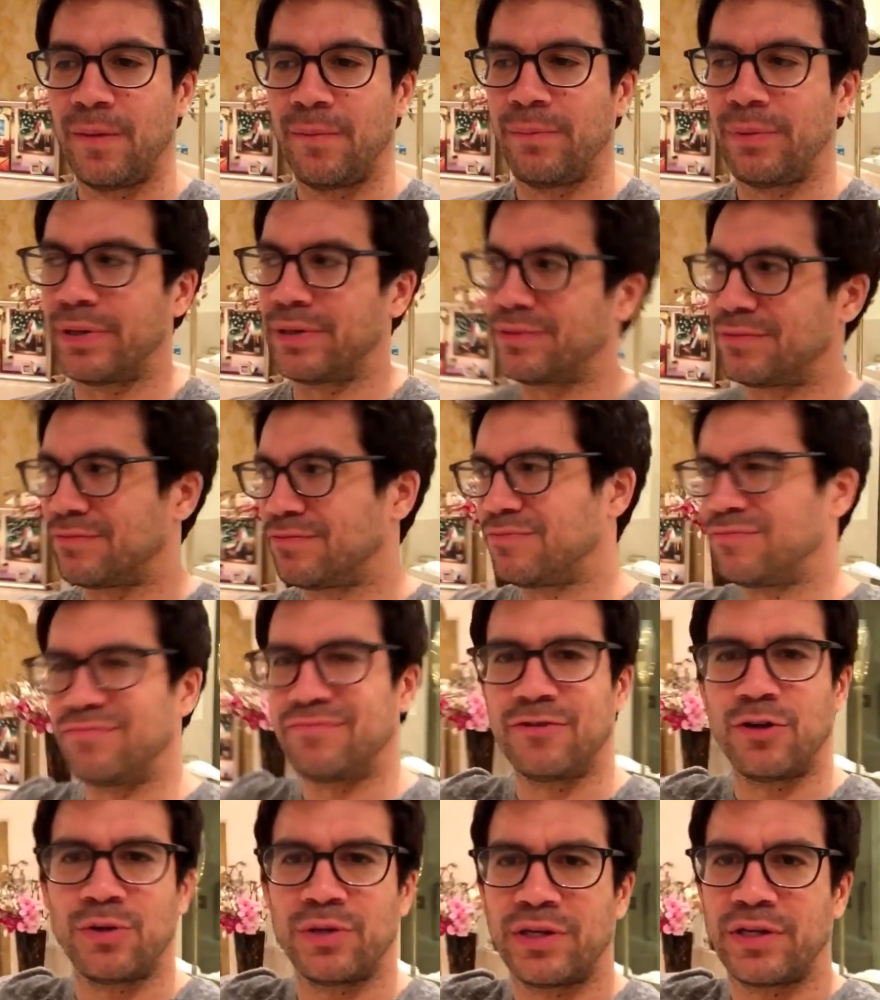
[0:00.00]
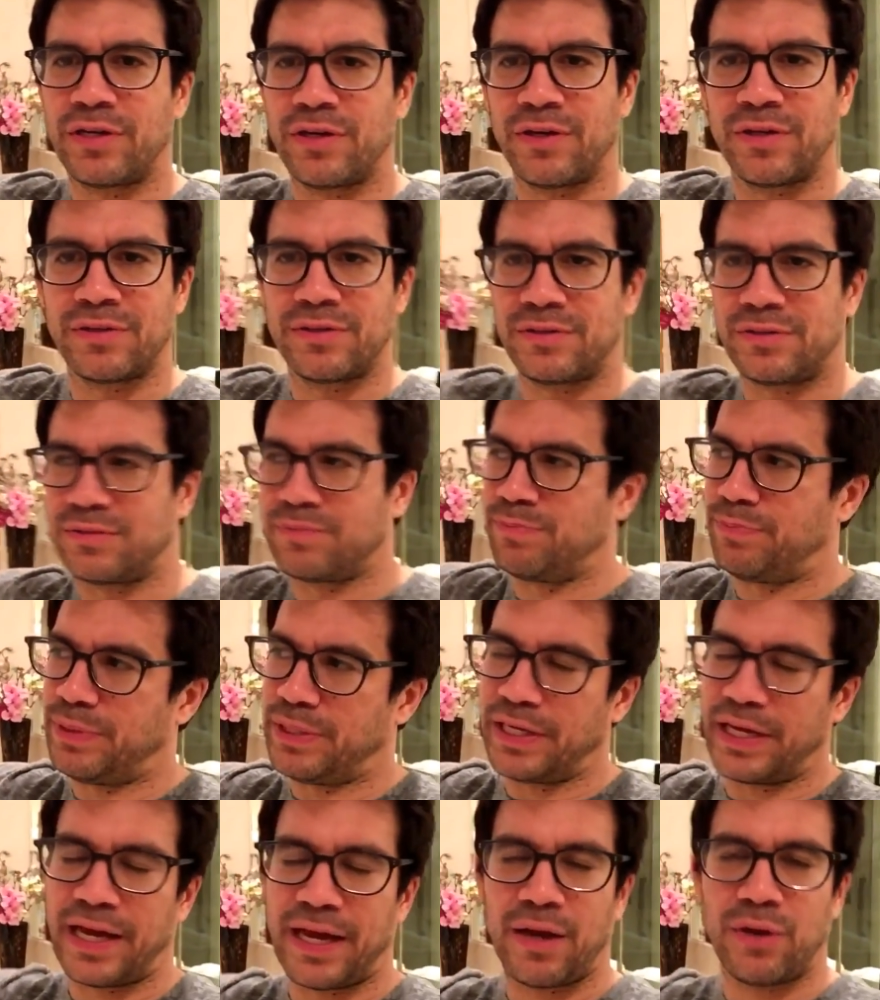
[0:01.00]
But don't let all this
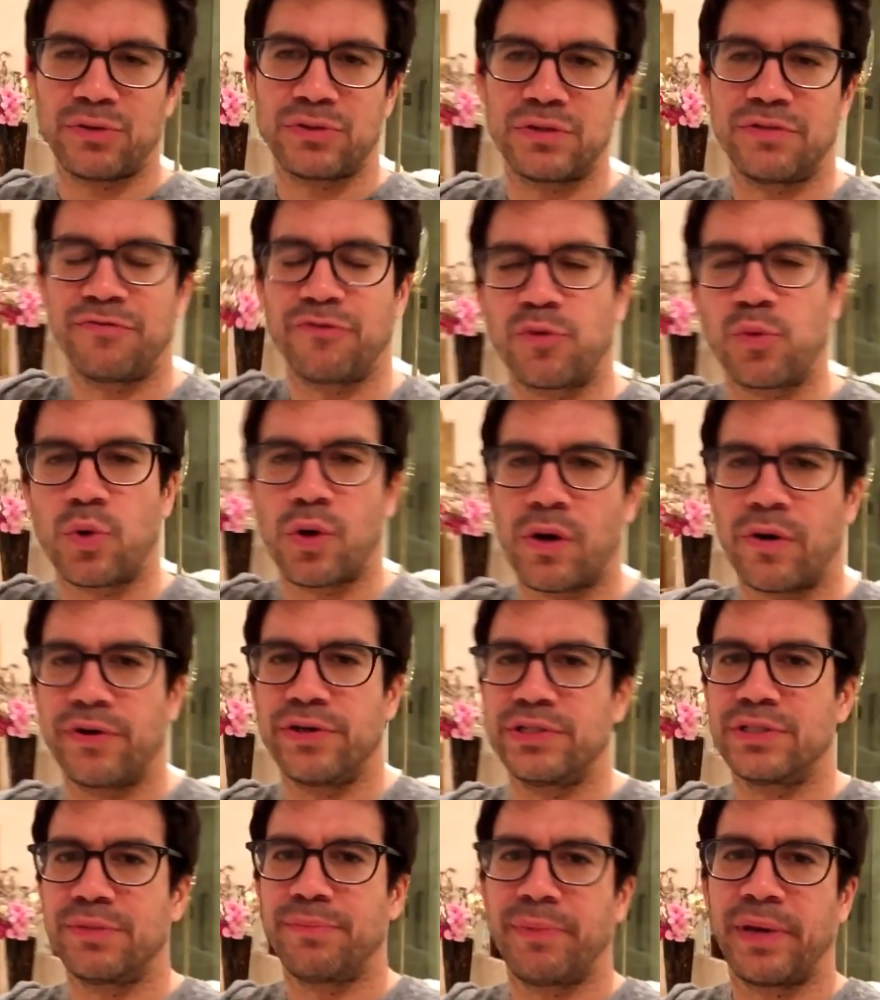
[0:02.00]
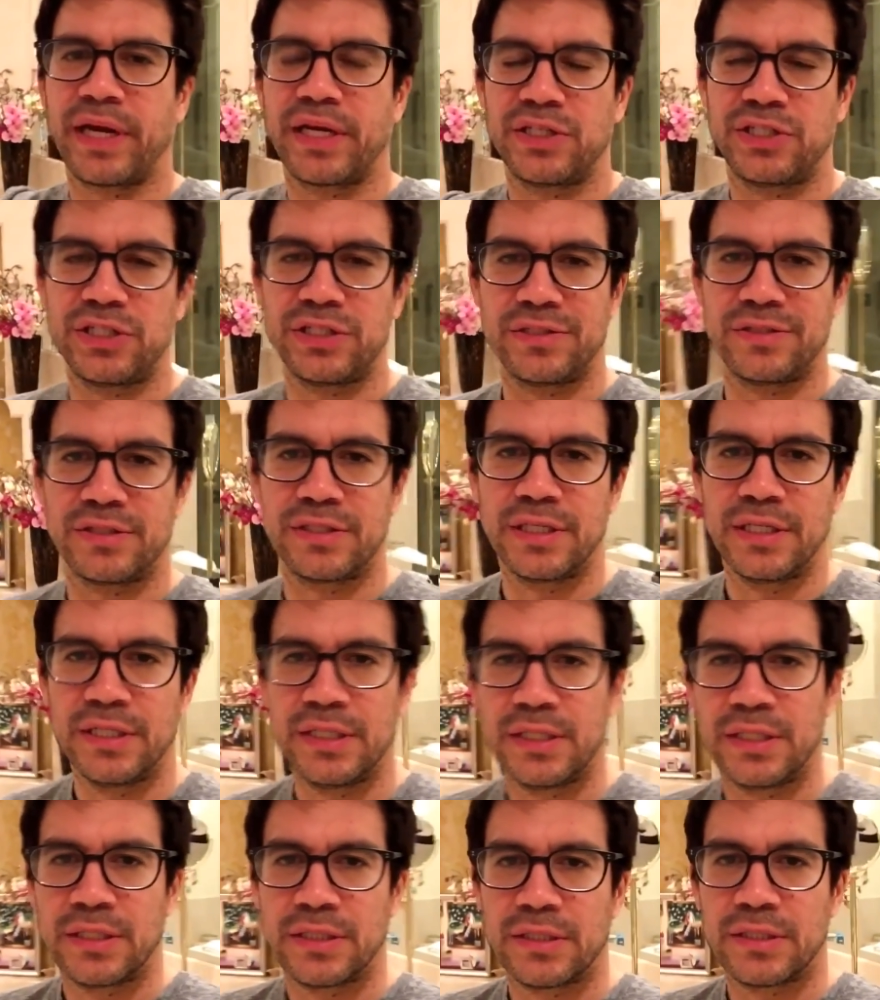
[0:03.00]
big house and Ferraris and mansions
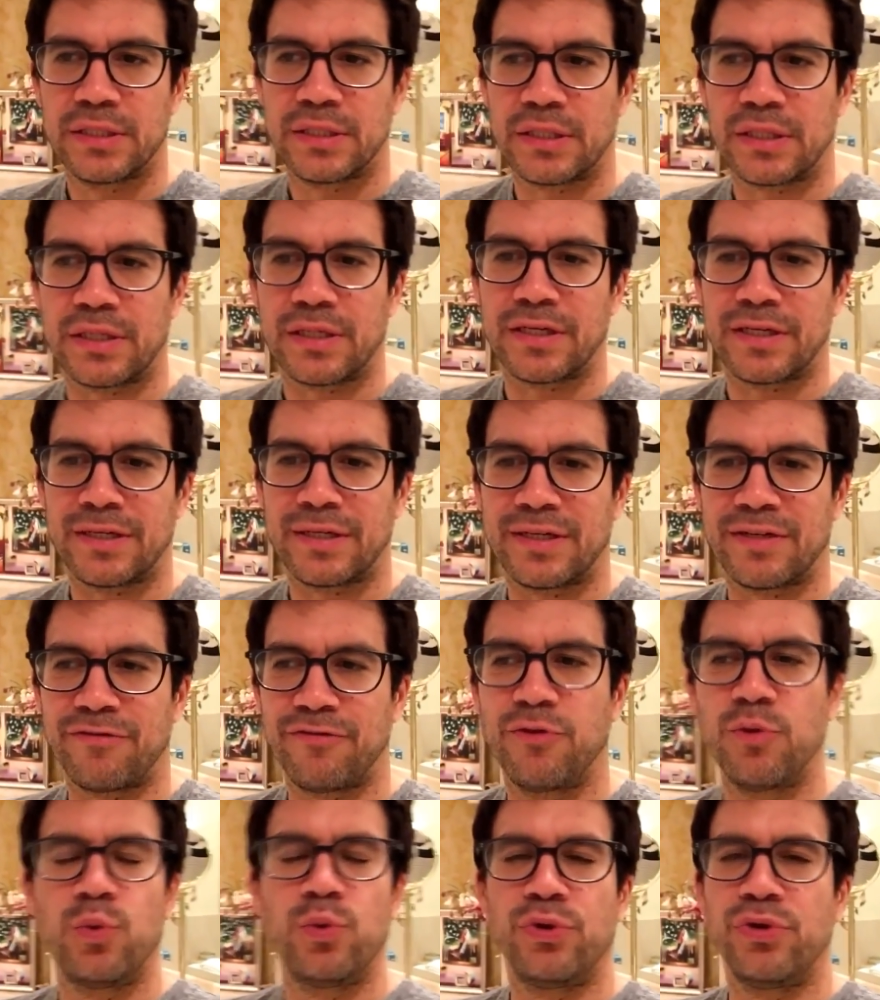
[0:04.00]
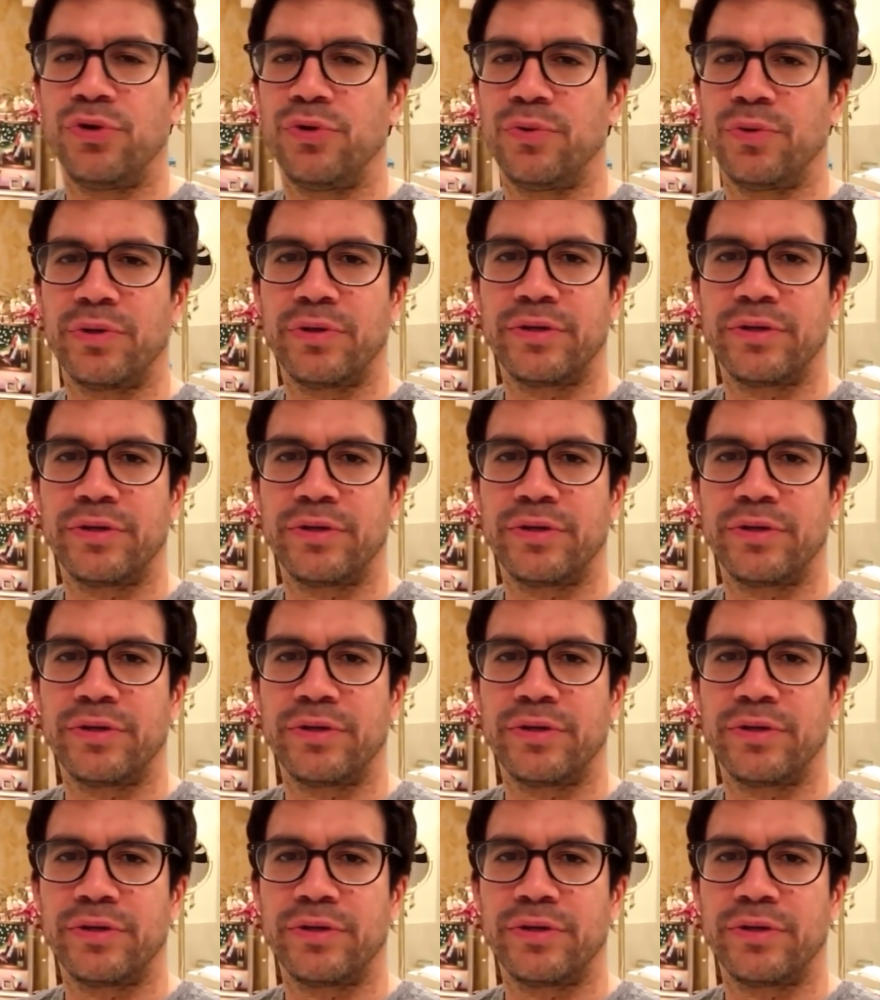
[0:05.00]
fool you.